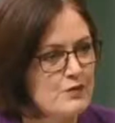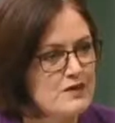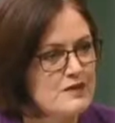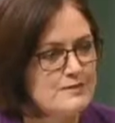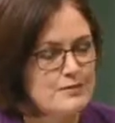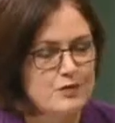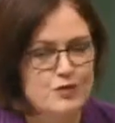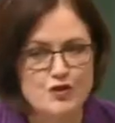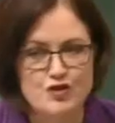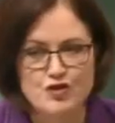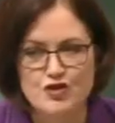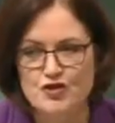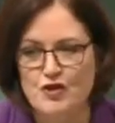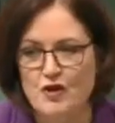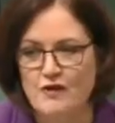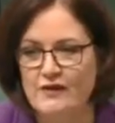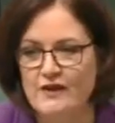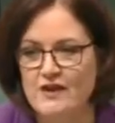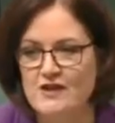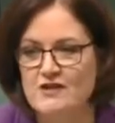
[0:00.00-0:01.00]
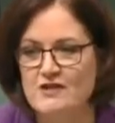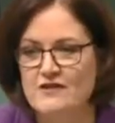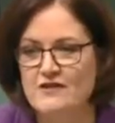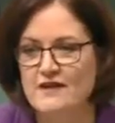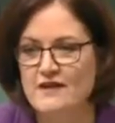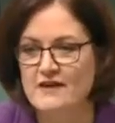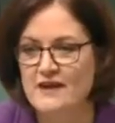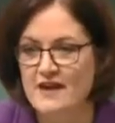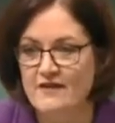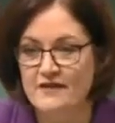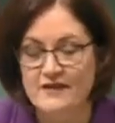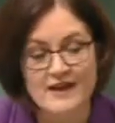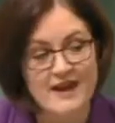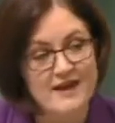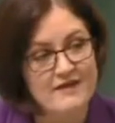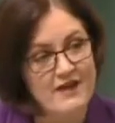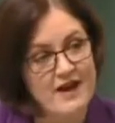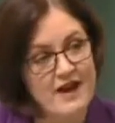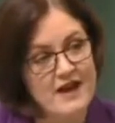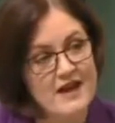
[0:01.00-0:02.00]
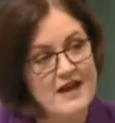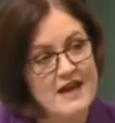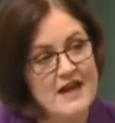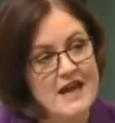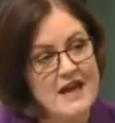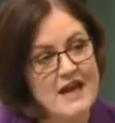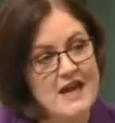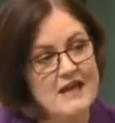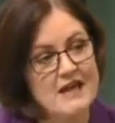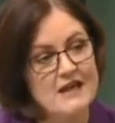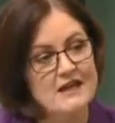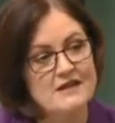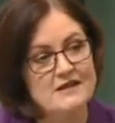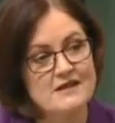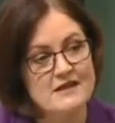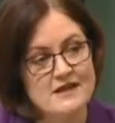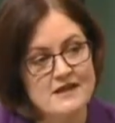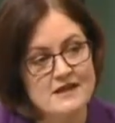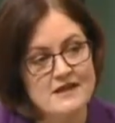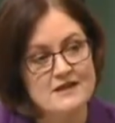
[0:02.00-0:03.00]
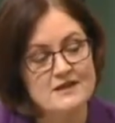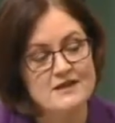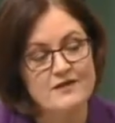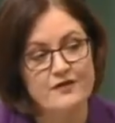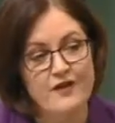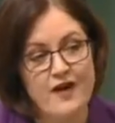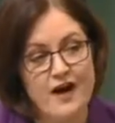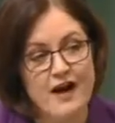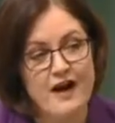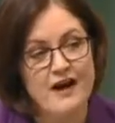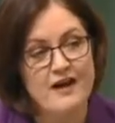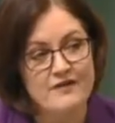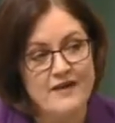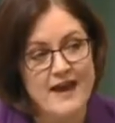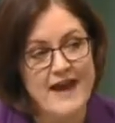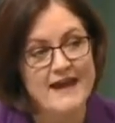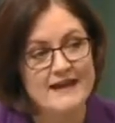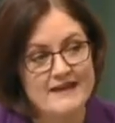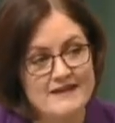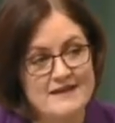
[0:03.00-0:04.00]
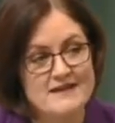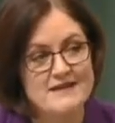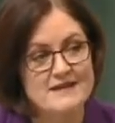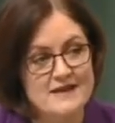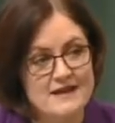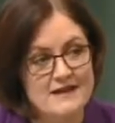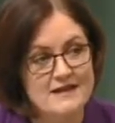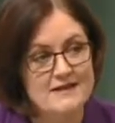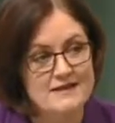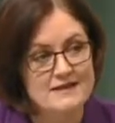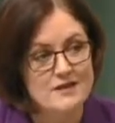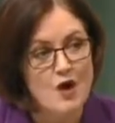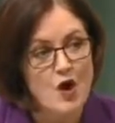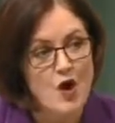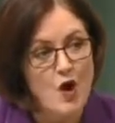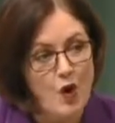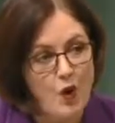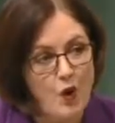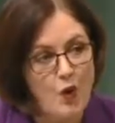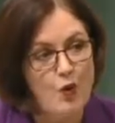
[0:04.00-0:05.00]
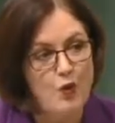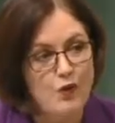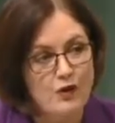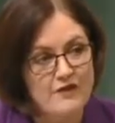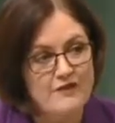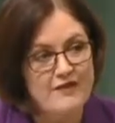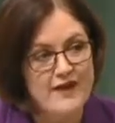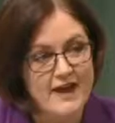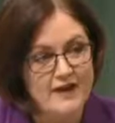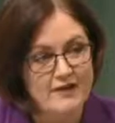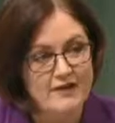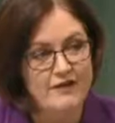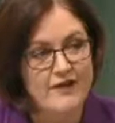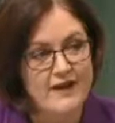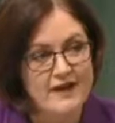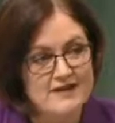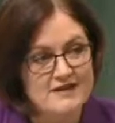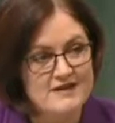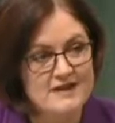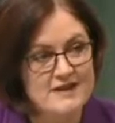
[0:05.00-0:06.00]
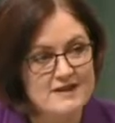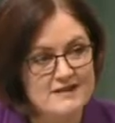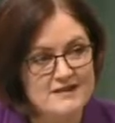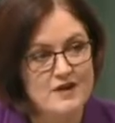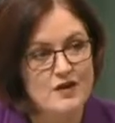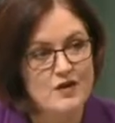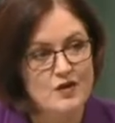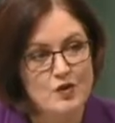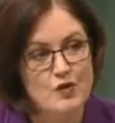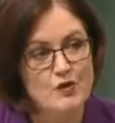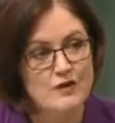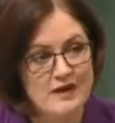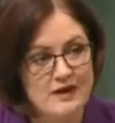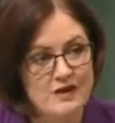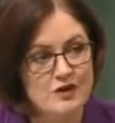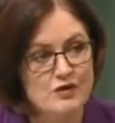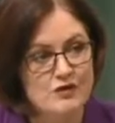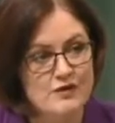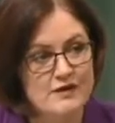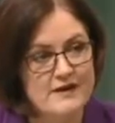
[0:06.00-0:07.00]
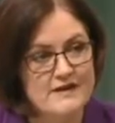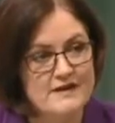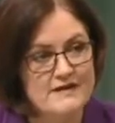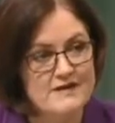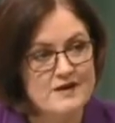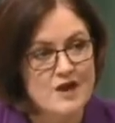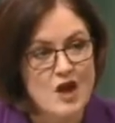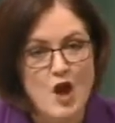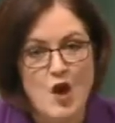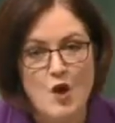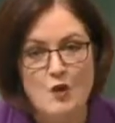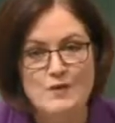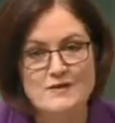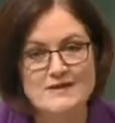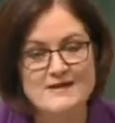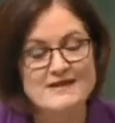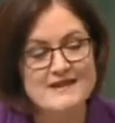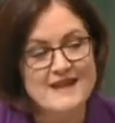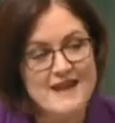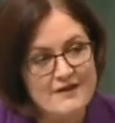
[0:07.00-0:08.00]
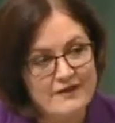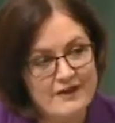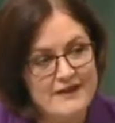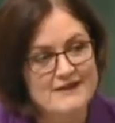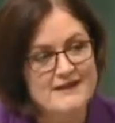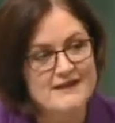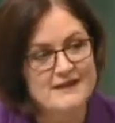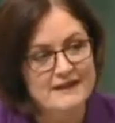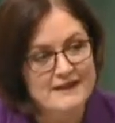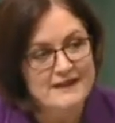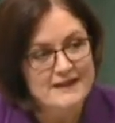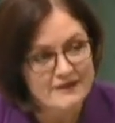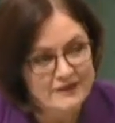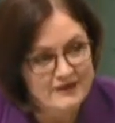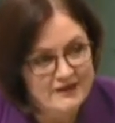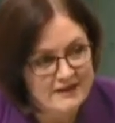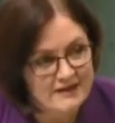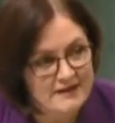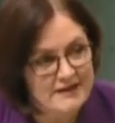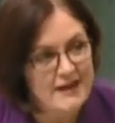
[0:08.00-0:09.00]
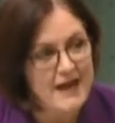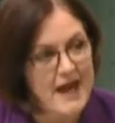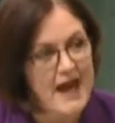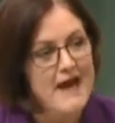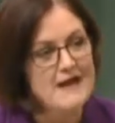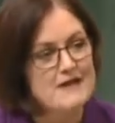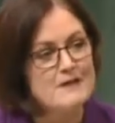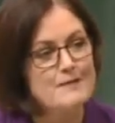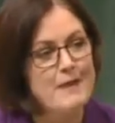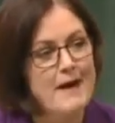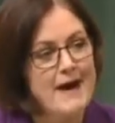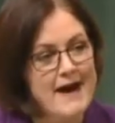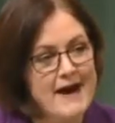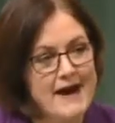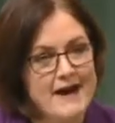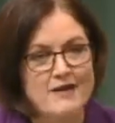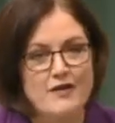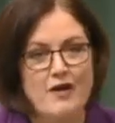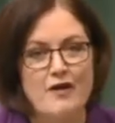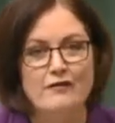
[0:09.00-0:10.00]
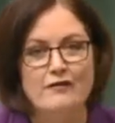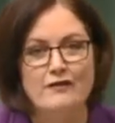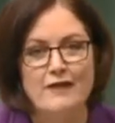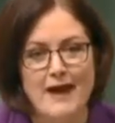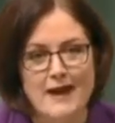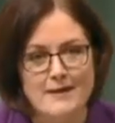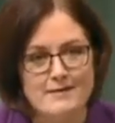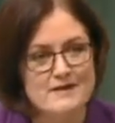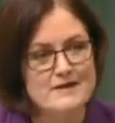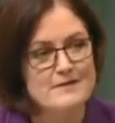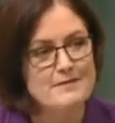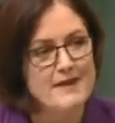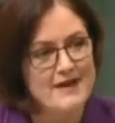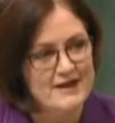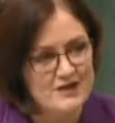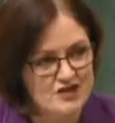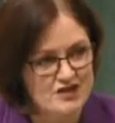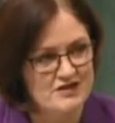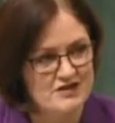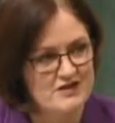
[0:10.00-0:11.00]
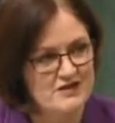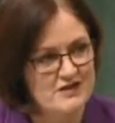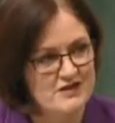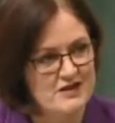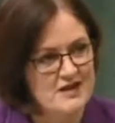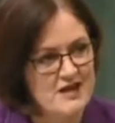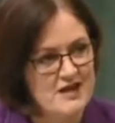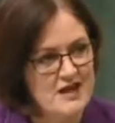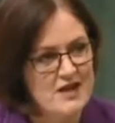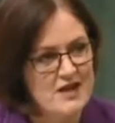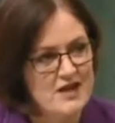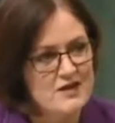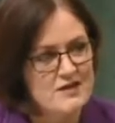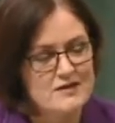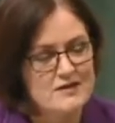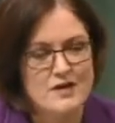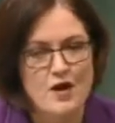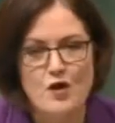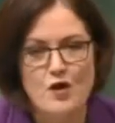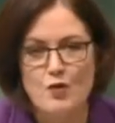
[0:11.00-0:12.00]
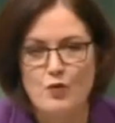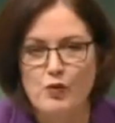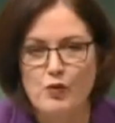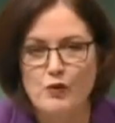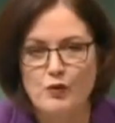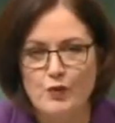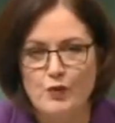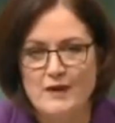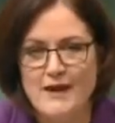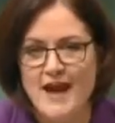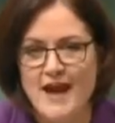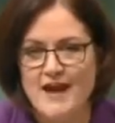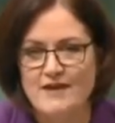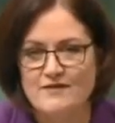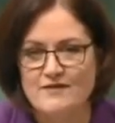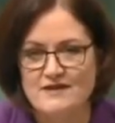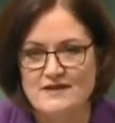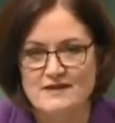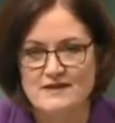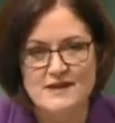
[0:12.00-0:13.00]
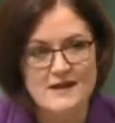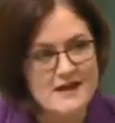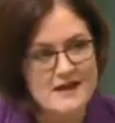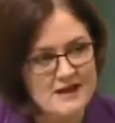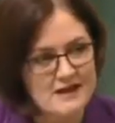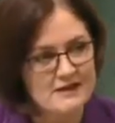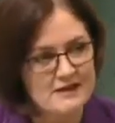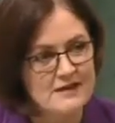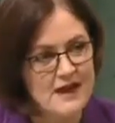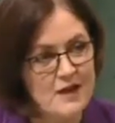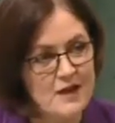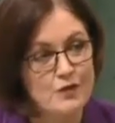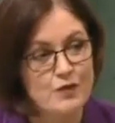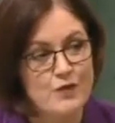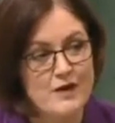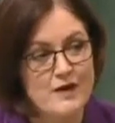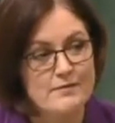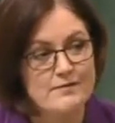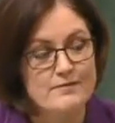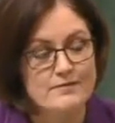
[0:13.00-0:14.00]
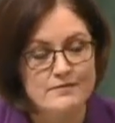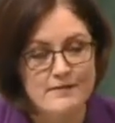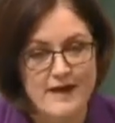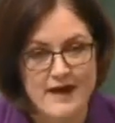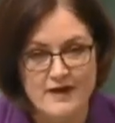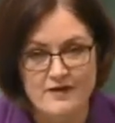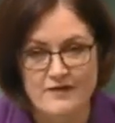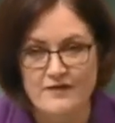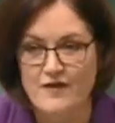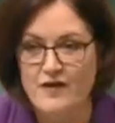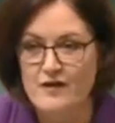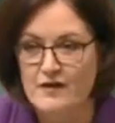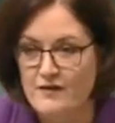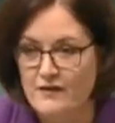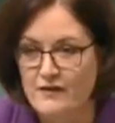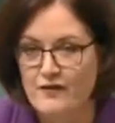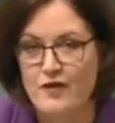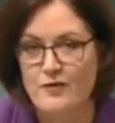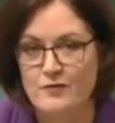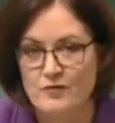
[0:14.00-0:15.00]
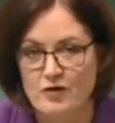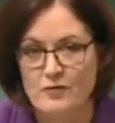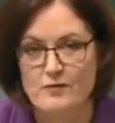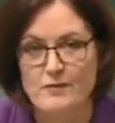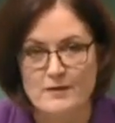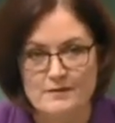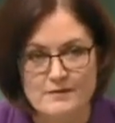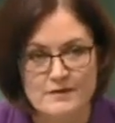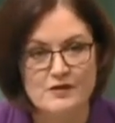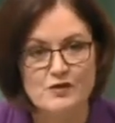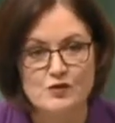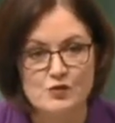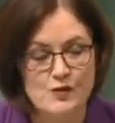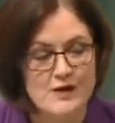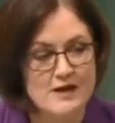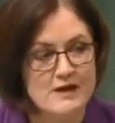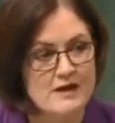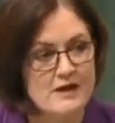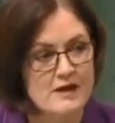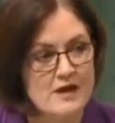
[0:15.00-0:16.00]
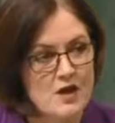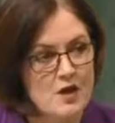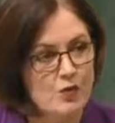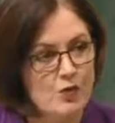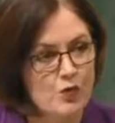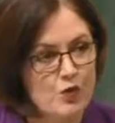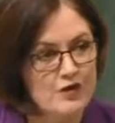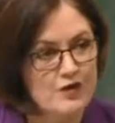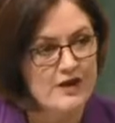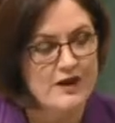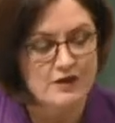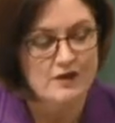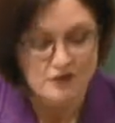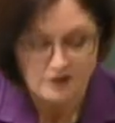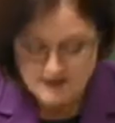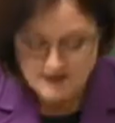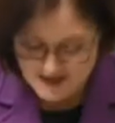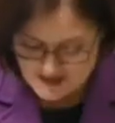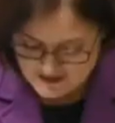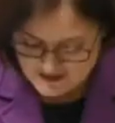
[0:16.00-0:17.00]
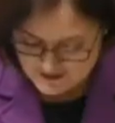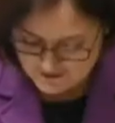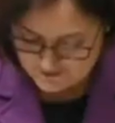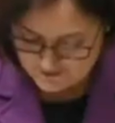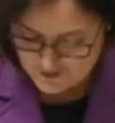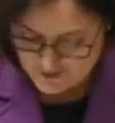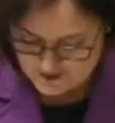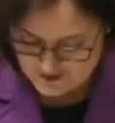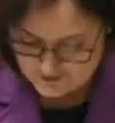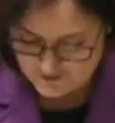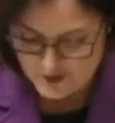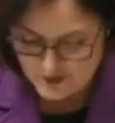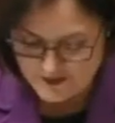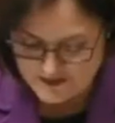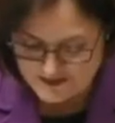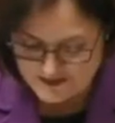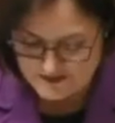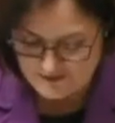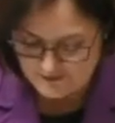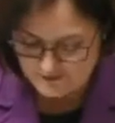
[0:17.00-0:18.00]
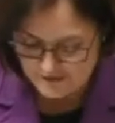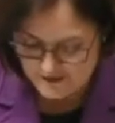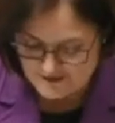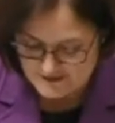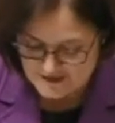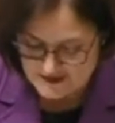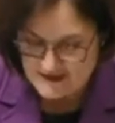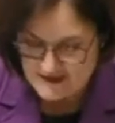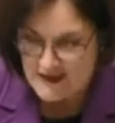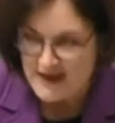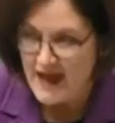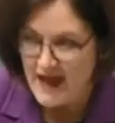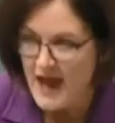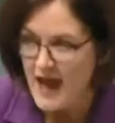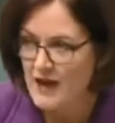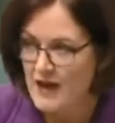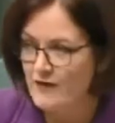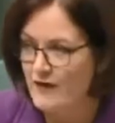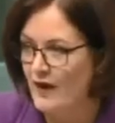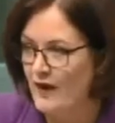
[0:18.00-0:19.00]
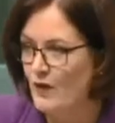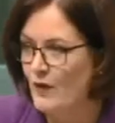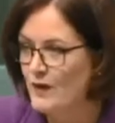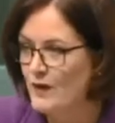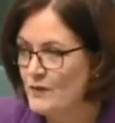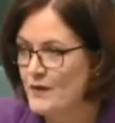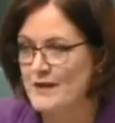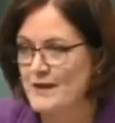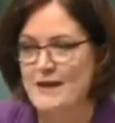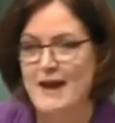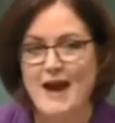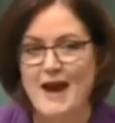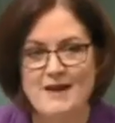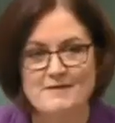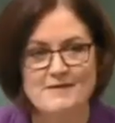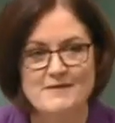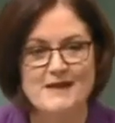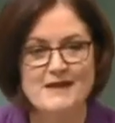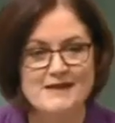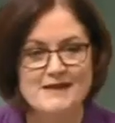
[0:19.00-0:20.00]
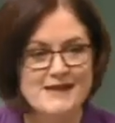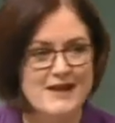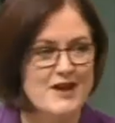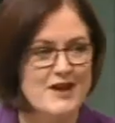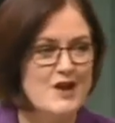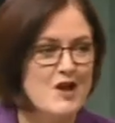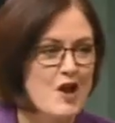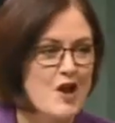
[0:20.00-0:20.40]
was pushed off into the never-never in years 5 and 6. All of that funding, so-called increase, was never delivered as part of Labor's budget. So what we have seen, and we made a very firm commitment, we would agree to the first 4 years of funding. And in fact, when we came in